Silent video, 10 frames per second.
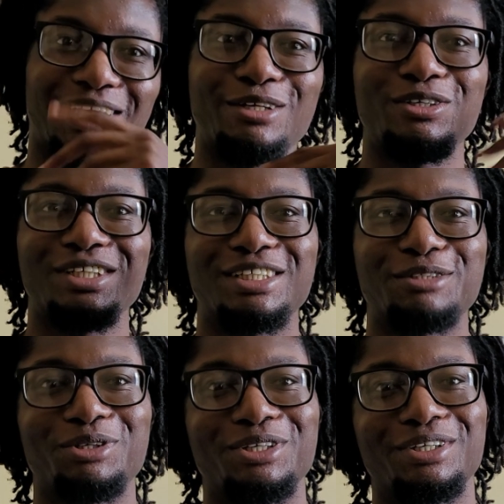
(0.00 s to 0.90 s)
I know this has
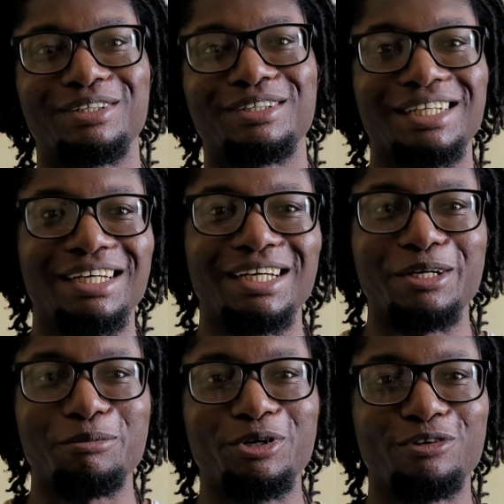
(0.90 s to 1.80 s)
been a
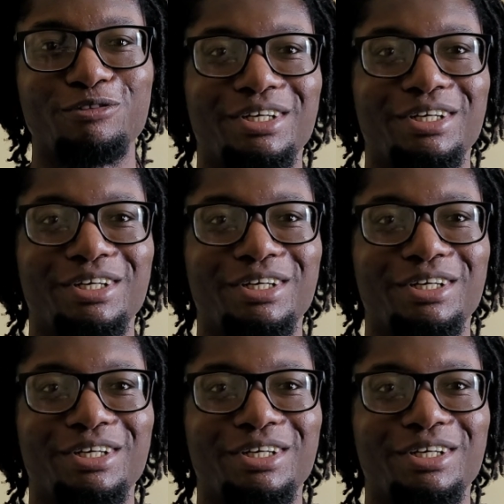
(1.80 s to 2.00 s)
bit of